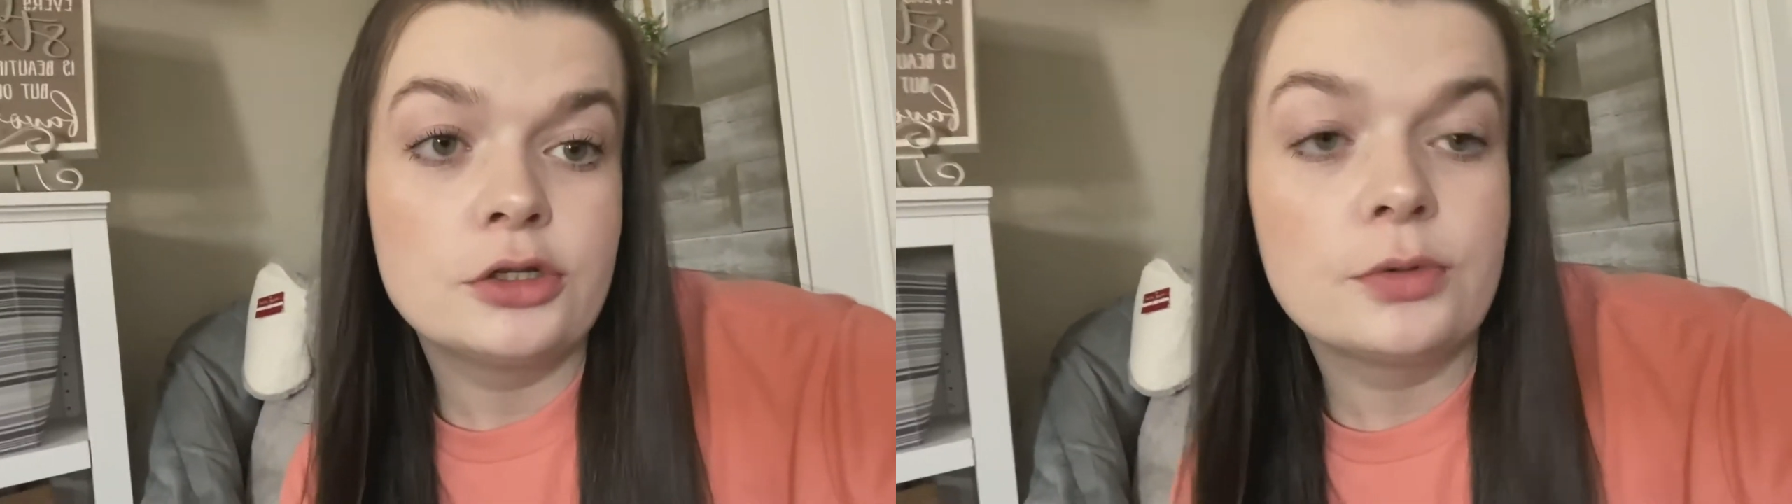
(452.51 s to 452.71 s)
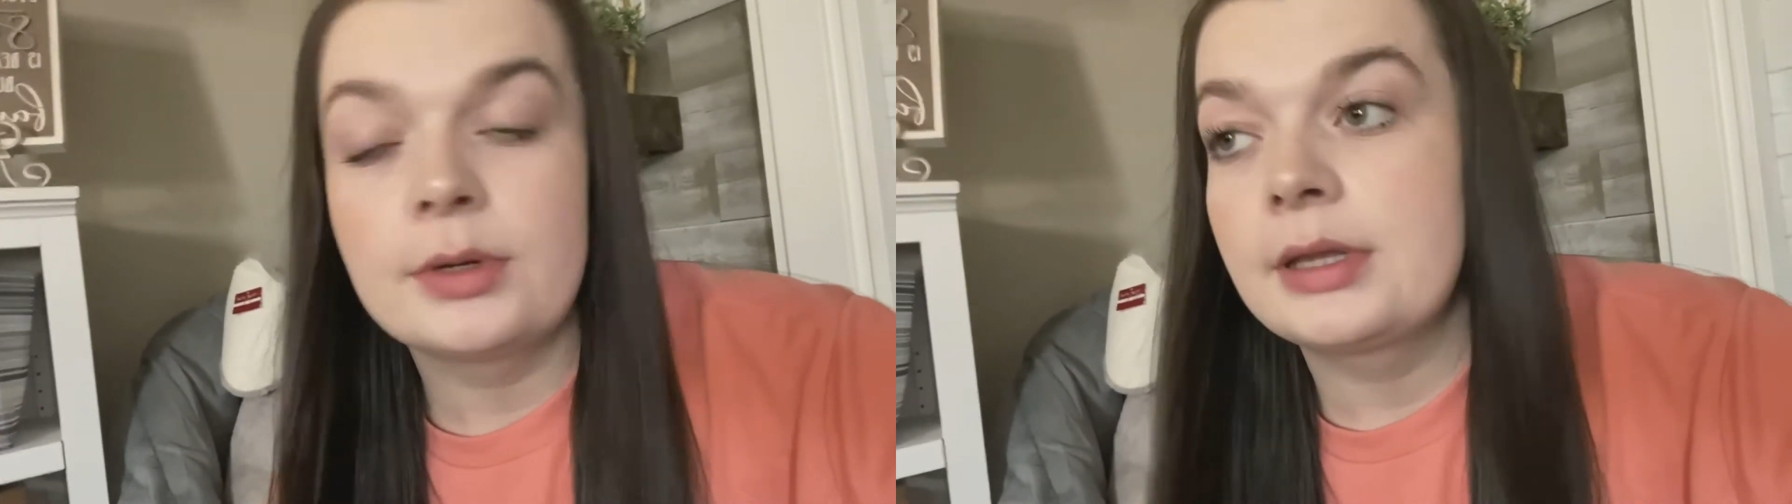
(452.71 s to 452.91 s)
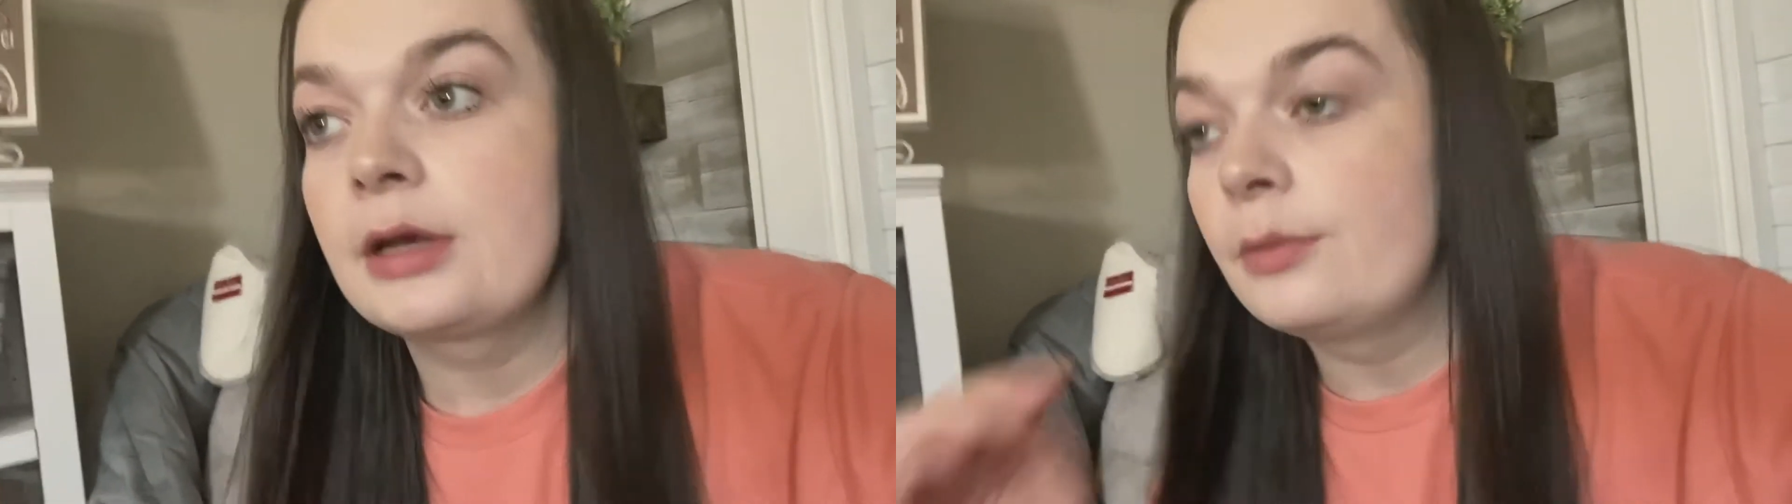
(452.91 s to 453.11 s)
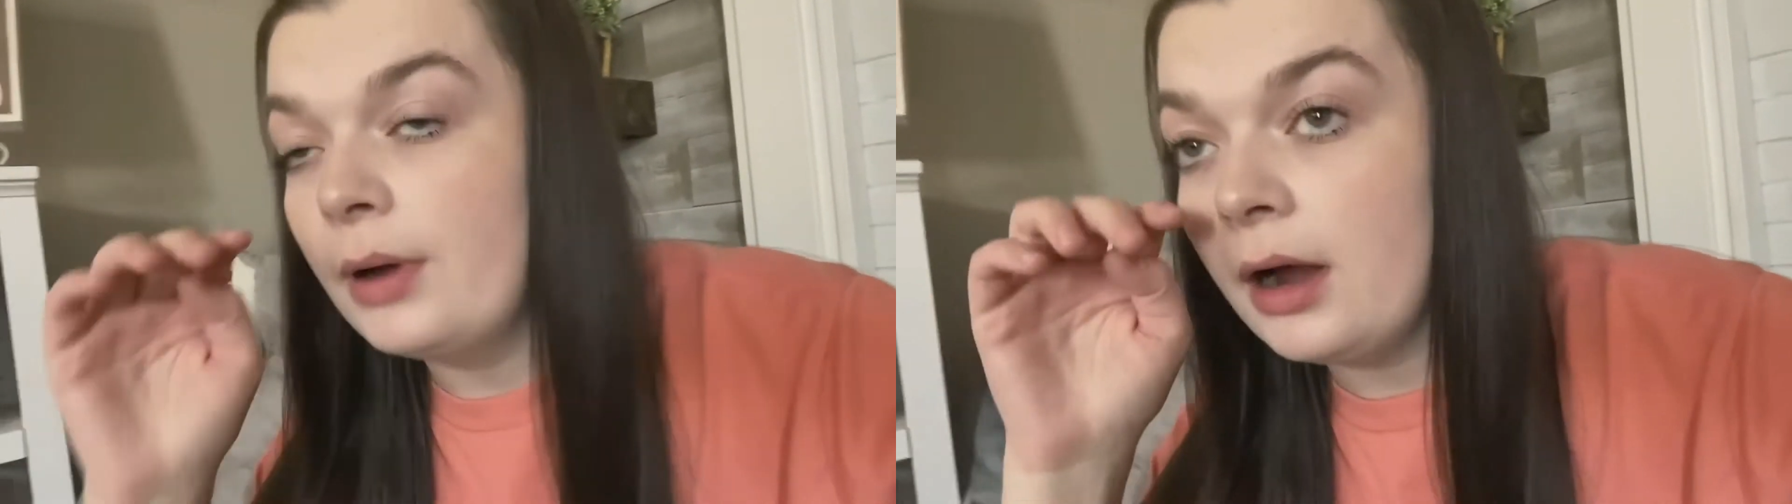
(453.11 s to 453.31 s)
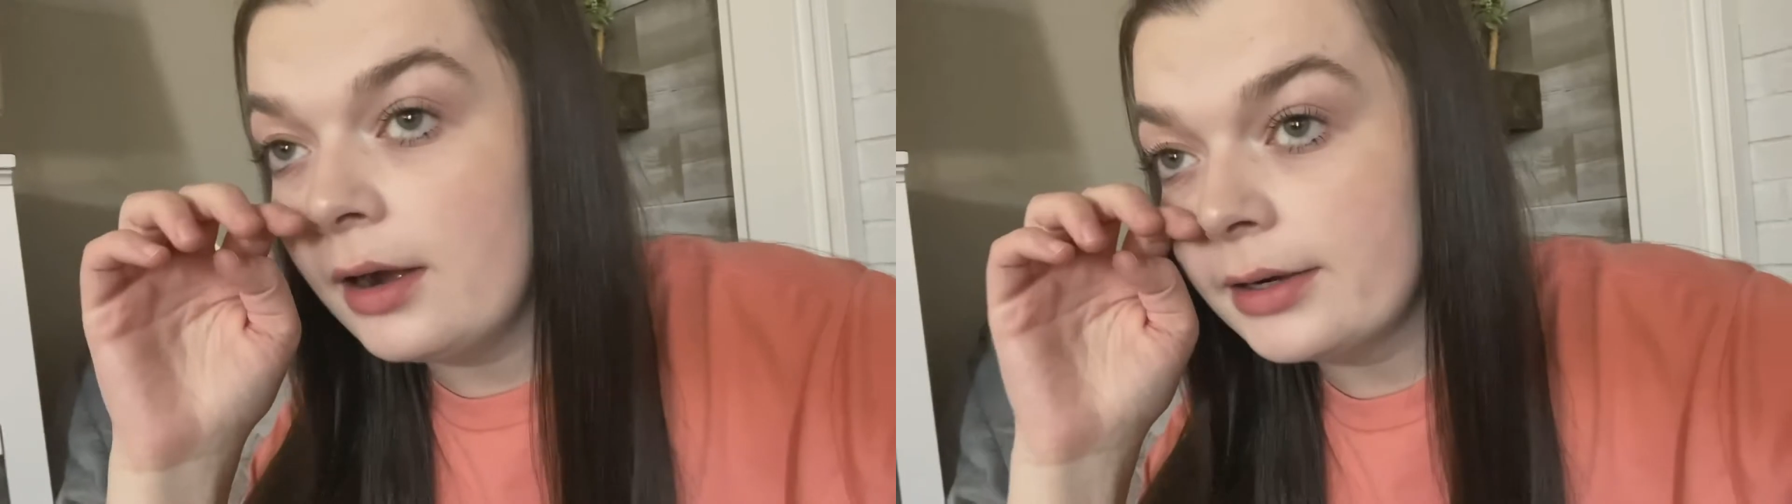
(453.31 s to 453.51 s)
to a little
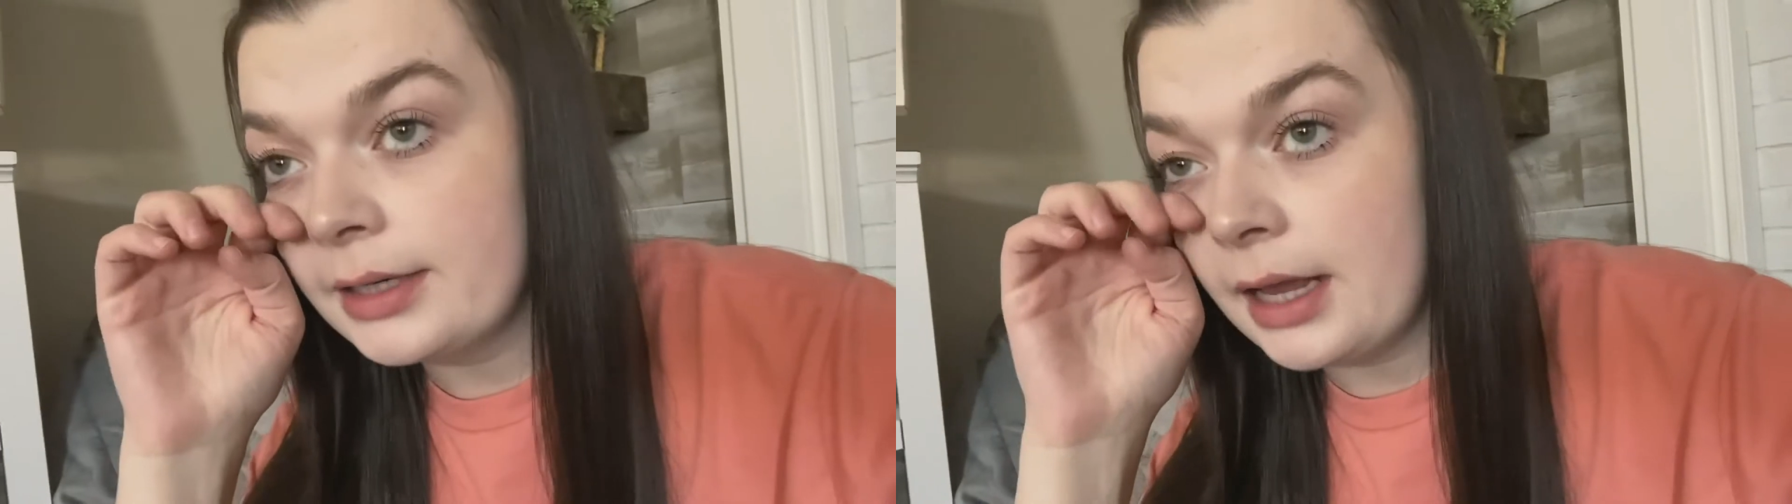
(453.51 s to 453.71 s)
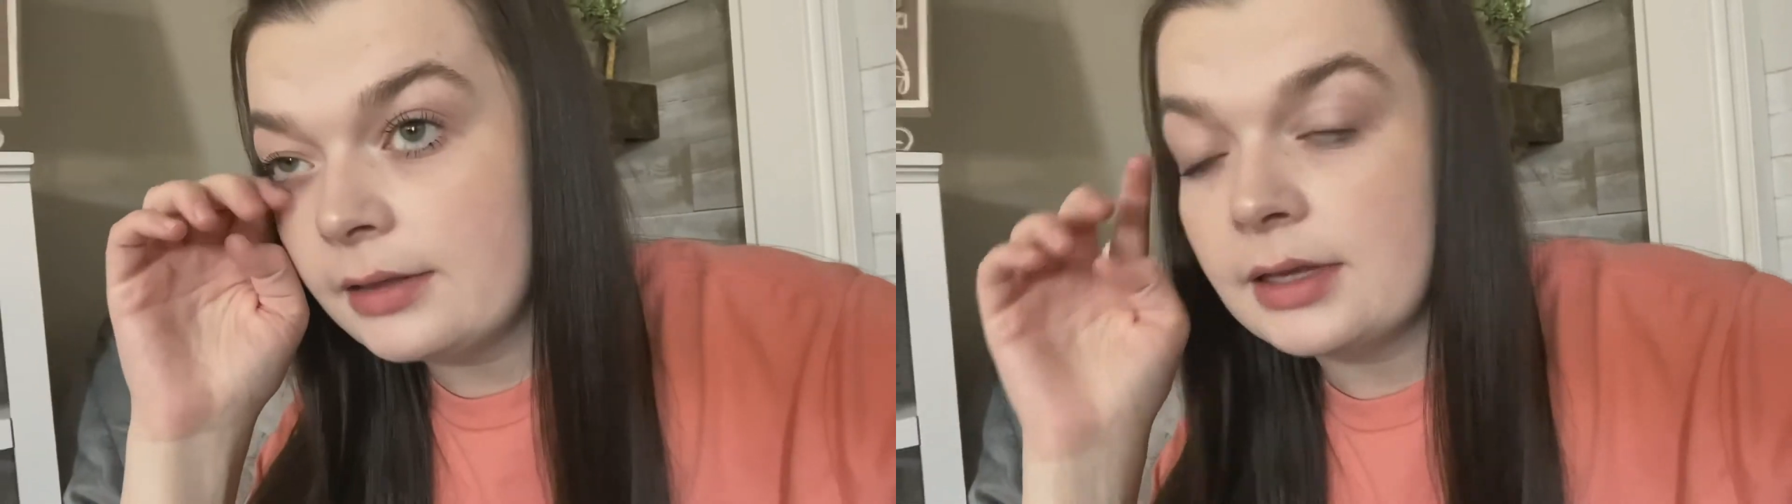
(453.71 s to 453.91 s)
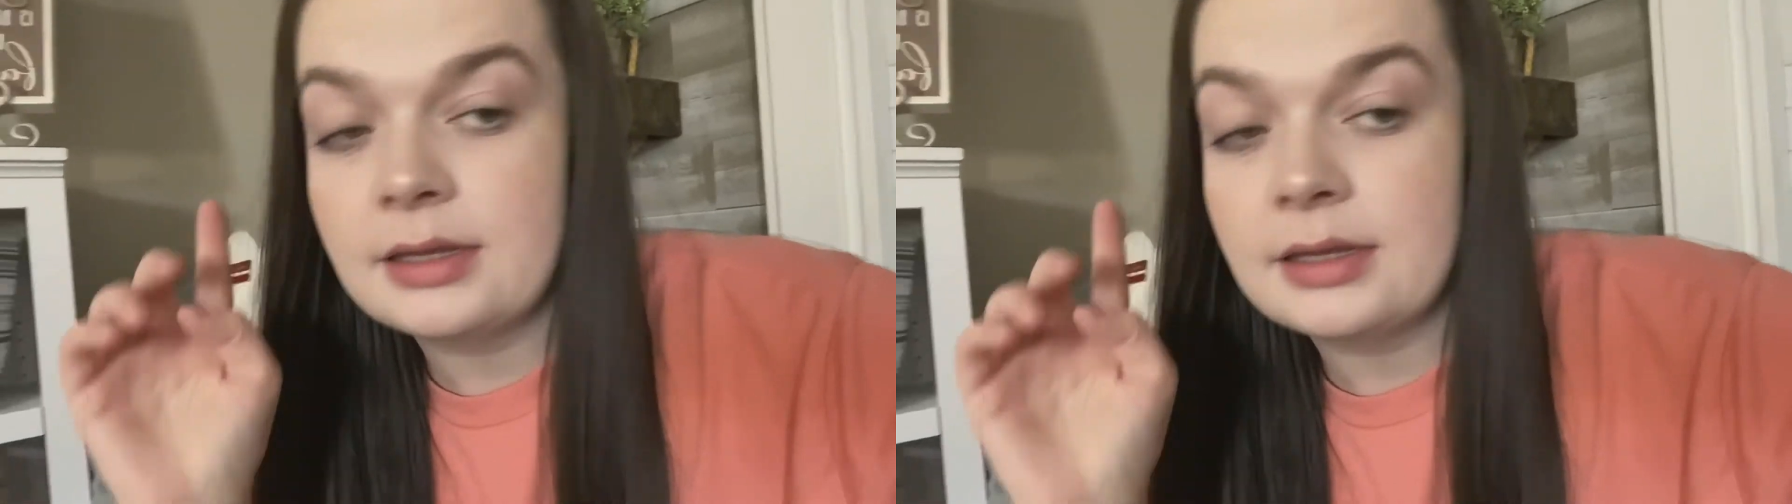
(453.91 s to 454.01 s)
park and